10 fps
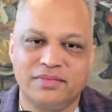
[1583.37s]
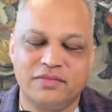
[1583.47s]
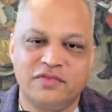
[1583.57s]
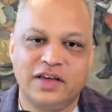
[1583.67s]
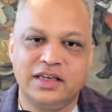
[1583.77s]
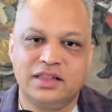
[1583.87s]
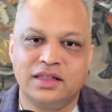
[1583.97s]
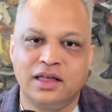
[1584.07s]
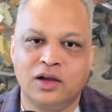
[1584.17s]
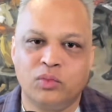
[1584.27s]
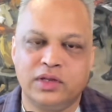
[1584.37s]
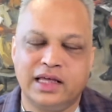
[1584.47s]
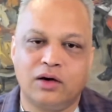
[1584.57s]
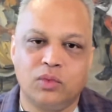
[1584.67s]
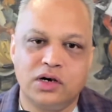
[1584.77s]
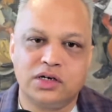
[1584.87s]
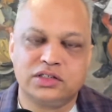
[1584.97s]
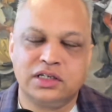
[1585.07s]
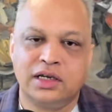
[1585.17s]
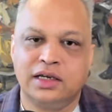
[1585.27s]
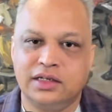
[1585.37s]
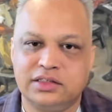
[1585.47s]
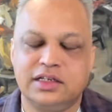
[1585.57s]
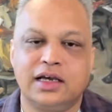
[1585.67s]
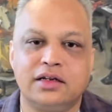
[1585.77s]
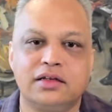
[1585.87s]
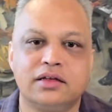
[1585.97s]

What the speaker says: Faith without works is dead.